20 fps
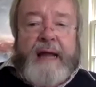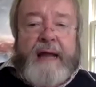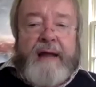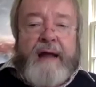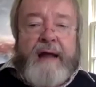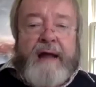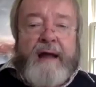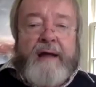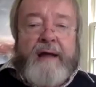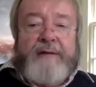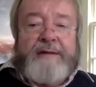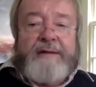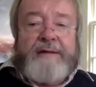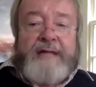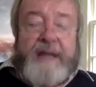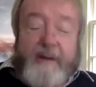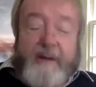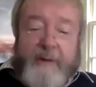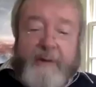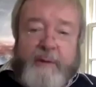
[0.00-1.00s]
a
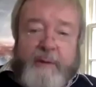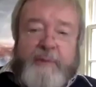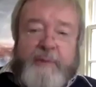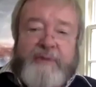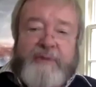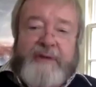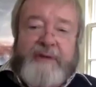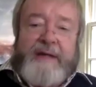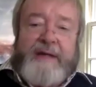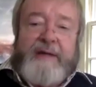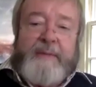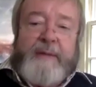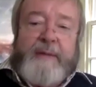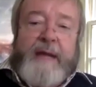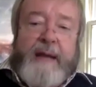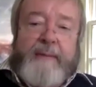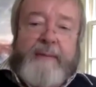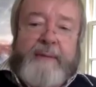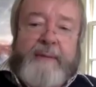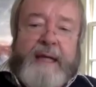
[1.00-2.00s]
terrible thing to be
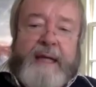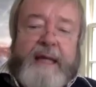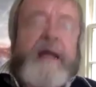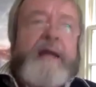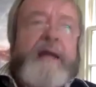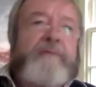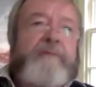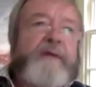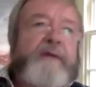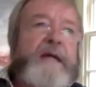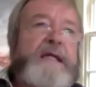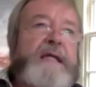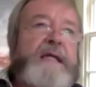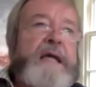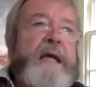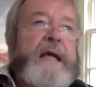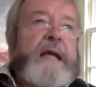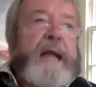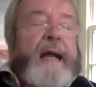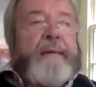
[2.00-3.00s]
happening. In fact,
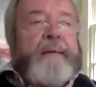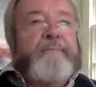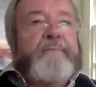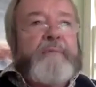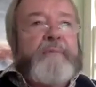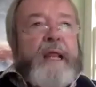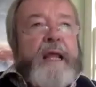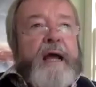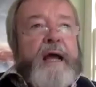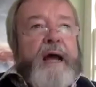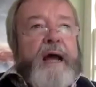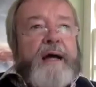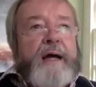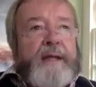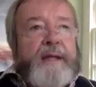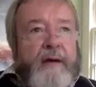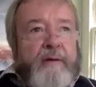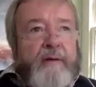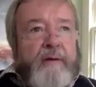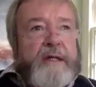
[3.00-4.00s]
I
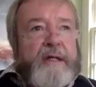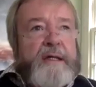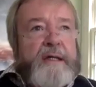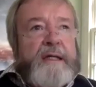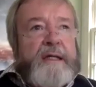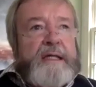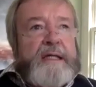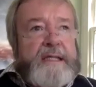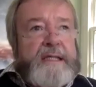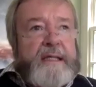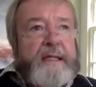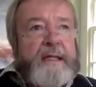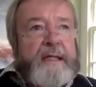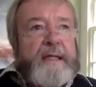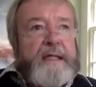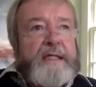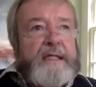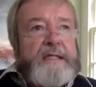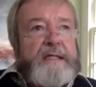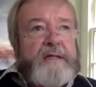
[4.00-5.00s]
now consider
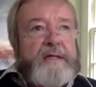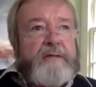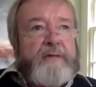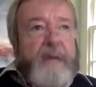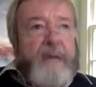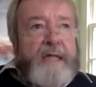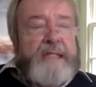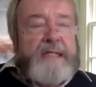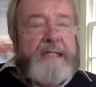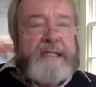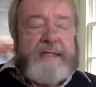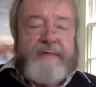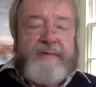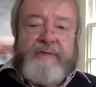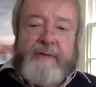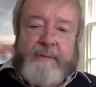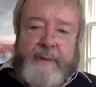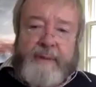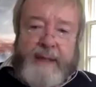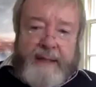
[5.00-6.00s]
this crisis of
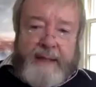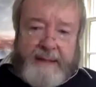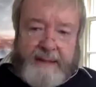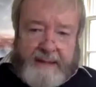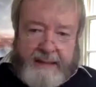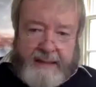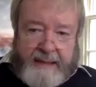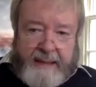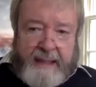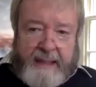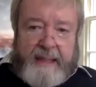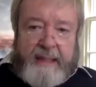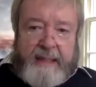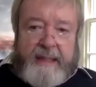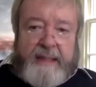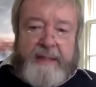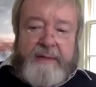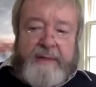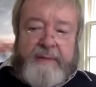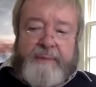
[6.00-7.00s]
humanity
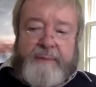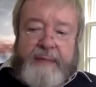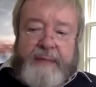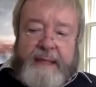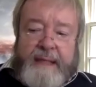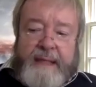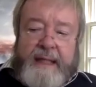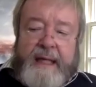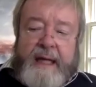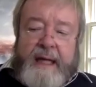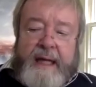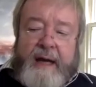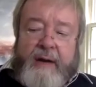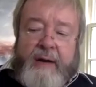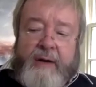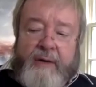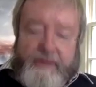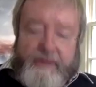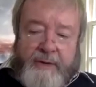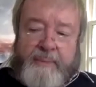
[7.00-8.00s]
to be
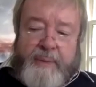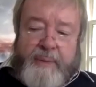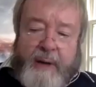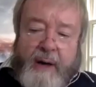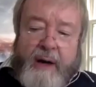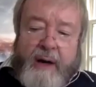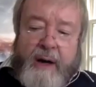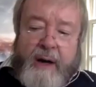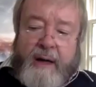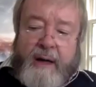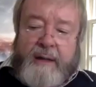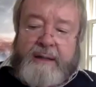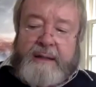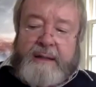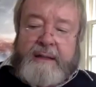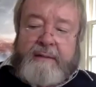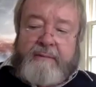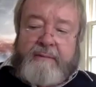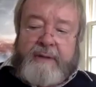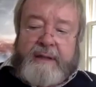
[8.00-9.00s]
on a par
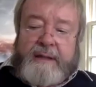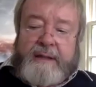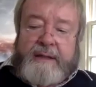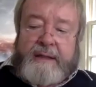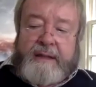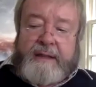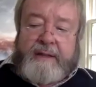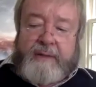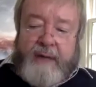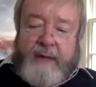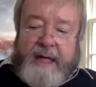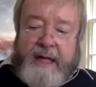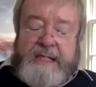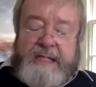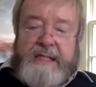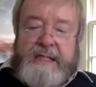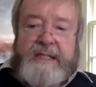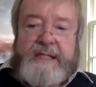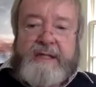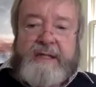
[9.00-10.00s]
with the
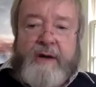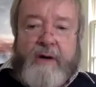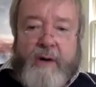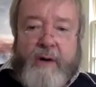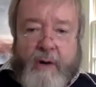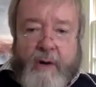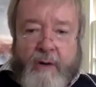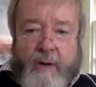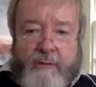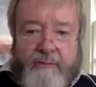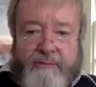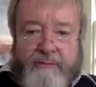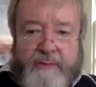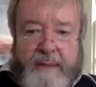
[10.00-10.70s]
crisis of